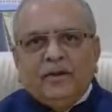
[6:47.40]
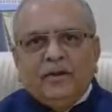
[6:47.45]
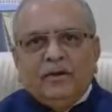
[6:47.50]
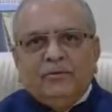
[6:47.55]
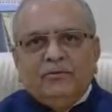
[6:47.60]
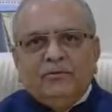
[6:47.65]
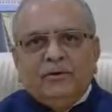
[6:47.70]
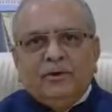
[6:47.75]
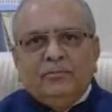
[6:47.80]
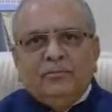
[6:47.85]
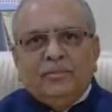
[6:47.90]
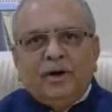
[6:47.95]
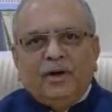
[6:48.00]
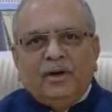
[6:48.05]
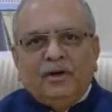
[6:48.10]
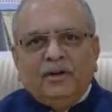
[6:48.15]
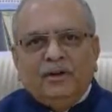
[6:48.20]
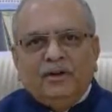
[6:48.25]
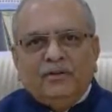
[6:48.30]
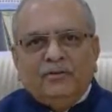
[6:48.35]
We are
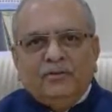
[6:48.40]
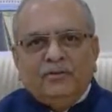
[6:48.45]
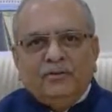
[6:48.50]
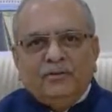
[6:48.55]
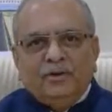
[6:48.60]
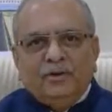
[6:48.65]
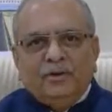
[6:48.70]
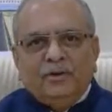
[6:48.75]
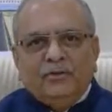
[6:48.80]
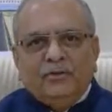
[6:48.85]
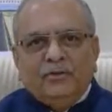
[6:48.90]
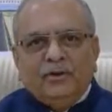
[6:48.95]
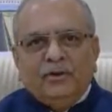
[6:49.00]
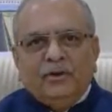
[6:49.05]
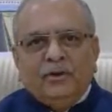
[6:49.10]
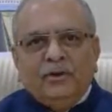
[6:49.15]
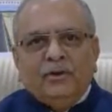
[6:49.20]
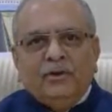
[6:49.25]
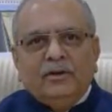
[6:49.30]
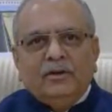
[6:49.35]
partners to the
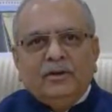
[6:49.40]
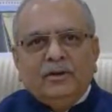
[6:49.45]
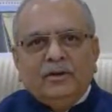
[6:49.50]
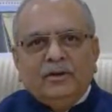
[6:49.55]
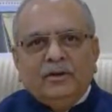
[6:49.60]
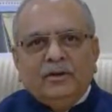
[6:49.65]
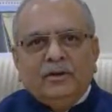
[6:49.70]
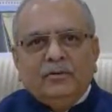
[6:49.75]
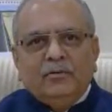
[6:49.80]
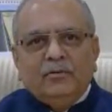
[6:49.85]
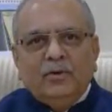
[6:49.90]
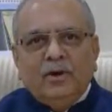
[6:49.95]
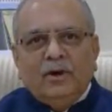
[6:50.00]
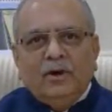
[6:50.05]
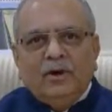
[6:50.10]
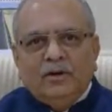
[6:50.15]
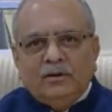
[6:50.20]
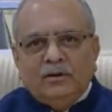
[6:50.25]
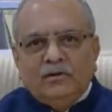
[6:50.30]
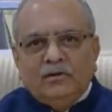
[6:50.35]
nuclear
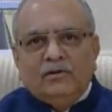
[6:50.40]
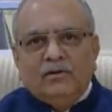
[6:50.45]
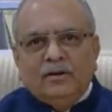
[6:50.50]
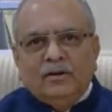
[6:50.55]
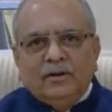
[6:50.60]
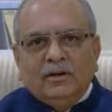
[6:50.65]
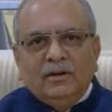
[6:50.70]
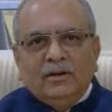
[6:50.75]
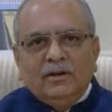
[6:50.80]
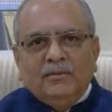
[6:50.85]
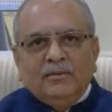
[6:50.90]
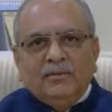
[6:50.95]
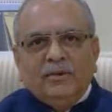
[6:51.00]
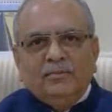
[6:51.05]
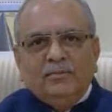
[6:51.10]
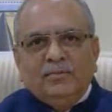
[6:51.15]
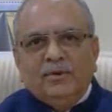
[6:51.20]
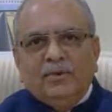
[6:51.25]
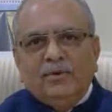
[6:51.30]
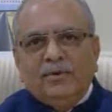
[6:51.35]
world. Let me
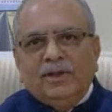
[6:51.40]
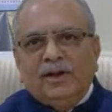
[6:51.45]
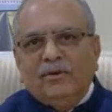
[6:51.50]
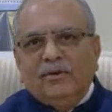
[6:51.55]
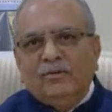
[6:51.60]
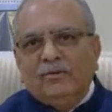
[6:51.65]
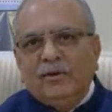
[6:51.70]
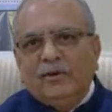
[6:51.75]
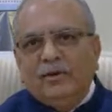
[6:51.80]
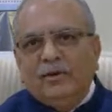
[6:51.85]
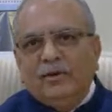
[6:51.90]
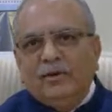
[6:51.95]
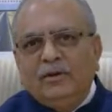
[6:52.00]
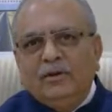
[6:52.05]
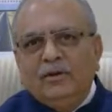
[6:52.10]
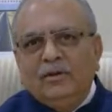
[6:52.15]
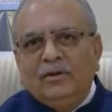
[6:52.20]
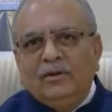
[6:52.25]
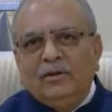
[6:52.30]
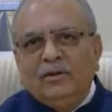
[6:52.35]
put that word
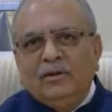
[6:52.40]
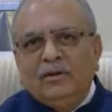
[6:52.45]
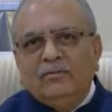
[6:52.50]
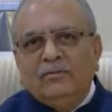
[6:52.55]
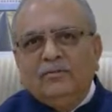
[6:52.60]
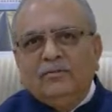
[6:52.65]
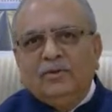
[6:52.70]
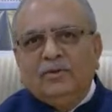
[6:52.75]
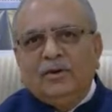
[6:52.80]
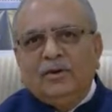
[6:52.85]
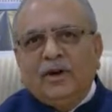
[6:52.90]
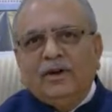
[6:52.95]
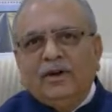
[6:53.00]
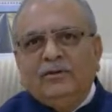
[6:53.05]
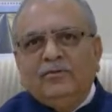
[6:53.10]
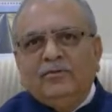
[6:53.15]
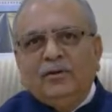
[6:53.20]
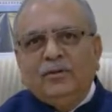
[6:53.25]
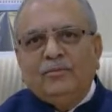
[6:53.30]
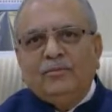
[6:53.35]

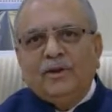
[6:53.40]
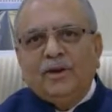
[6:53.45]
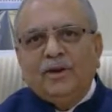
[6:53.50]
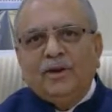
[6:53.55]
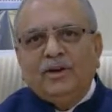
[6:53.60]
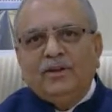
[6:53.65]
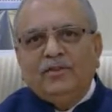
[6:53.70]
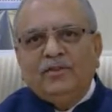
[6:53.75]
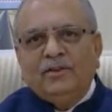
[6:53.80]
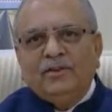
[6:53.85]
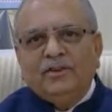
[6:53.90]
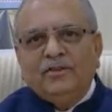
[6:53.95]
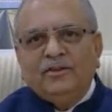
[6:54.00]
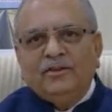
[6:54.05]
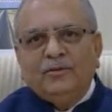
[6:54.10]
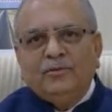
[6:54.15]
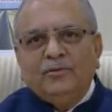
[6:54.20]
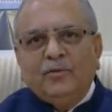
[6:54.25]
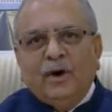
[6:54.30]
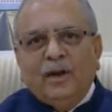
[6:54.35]
right from
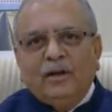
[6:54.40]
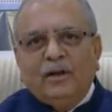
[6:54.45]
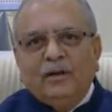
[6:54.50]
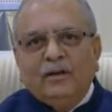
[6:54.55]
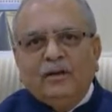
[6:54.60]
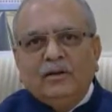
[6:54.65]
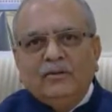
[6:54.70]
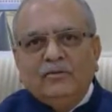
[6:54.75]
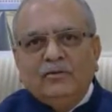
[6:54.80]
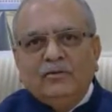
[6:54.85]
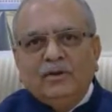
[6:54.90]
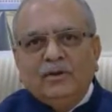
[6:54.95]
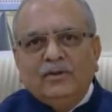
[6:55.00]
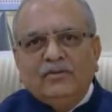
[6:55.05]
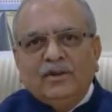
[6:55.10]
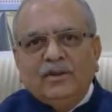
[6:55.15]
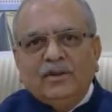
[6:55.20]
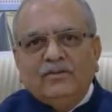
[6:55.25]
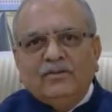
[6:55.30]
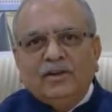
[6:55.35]
1961. So it's
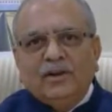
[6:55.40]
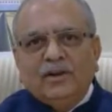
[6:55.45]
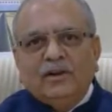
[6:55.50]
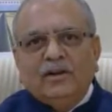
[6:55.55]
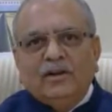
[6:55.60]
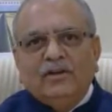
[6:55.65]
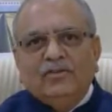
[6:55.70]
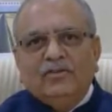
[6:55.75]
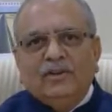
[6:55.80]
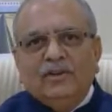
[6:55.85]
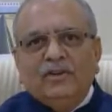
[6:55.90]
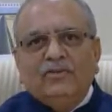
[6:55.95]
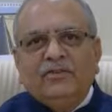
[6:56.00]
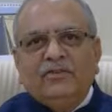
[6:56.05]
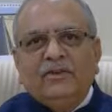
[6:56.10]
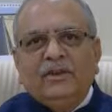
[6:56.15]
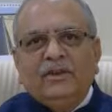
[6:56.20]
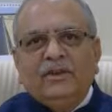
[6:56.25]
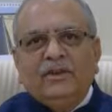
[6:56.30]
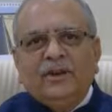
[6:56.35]
exactly 6
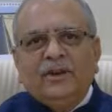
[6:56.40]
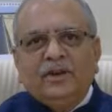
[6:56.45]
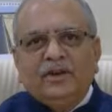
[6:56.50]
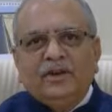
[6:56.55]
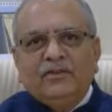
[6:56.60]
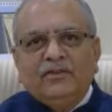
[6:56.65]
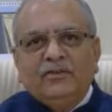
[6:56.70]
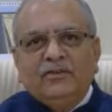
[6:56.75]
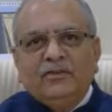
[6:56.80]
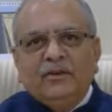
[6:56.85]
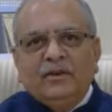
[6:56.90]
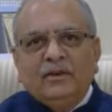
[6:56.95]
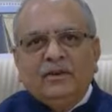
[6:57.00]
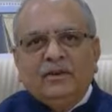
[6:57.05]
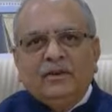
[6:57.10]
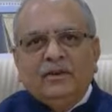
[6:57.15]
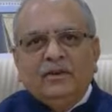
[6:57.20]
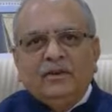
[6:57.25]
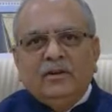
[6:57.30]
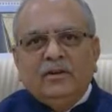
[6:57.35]
decades,
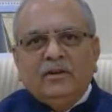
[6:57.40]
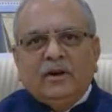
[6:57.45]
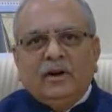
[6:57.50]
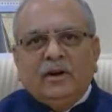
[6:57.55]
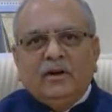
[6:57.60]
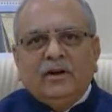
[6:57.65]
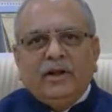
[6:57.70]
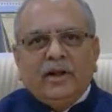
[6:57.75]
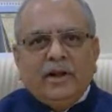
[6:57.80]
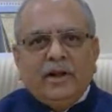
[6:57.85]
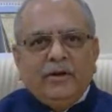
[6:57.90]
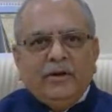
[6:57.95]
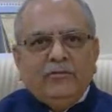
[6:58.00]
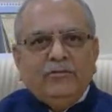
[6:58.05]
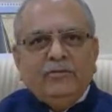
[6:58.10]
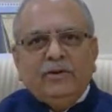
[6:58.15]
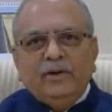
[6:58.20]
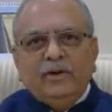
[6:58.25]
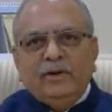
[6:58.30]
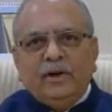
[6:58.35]
and
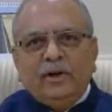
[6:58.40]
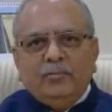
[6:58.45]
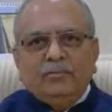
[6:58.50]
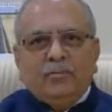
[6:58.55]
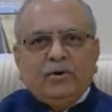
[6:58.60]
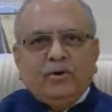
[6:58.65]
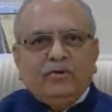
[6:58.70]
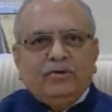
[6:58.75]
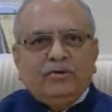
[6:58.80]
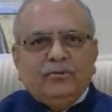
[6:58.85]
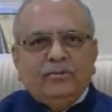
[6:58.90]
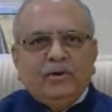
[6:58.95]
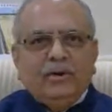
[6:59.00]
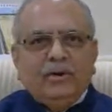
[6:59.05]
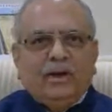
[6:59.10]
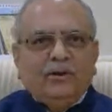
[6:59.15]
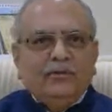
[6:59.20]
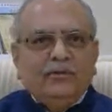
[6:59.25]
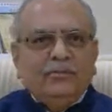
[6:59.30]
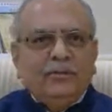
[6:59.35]
every possible
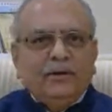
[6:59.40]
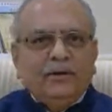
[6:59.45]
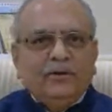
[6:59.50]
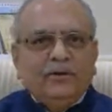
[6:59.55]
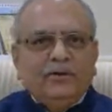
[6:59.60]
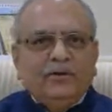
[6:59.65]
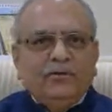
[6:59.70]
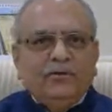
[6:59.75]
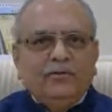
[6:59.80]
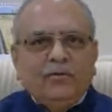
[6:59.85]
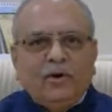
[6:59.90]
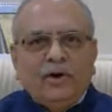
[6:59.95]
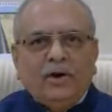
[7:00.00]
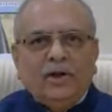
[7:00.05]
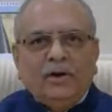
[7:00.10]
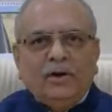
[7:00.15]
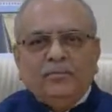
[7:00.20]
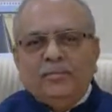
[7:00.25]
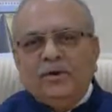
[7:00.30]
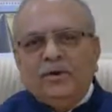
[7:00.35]
aspect of what
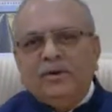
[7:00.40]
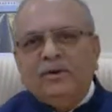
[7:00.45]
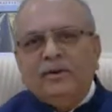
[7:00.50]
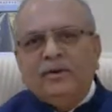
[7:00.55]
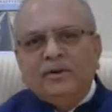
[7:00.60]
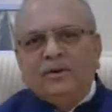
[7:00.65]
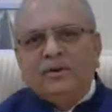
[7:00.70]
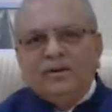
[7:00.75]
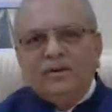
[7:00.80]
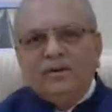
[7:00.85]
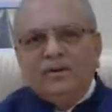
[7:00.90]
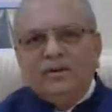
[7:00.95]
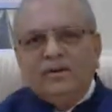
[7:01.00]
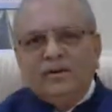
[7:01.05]
happened in the